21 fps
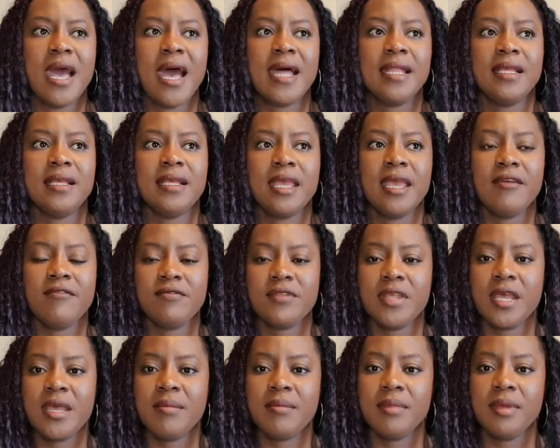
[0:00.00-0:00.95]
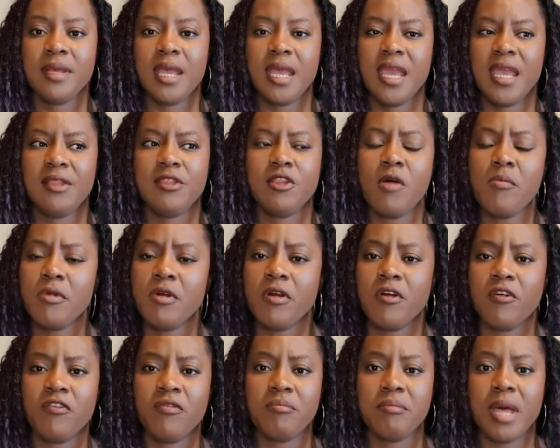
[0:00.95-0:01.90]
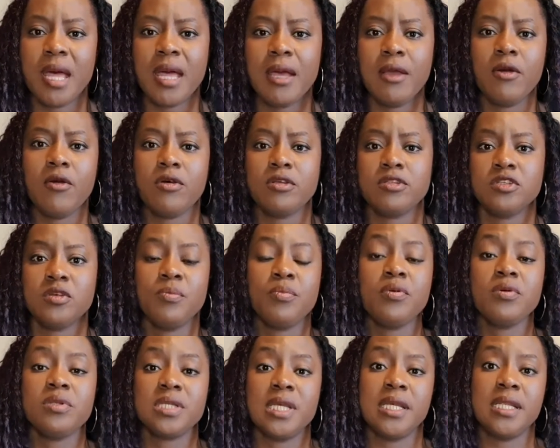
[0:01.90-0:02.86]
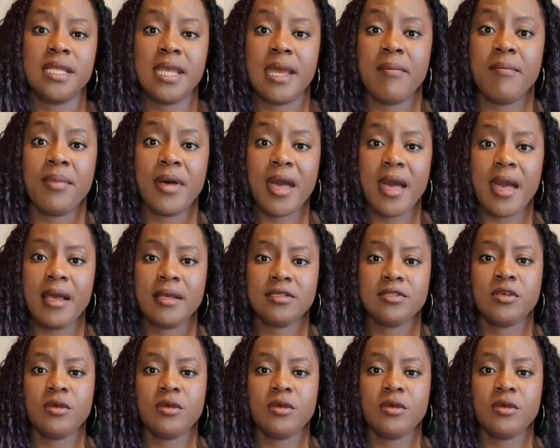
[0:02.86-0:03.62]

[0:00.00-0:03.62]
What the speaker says: and he gave them a number of mangoes to put in their bag.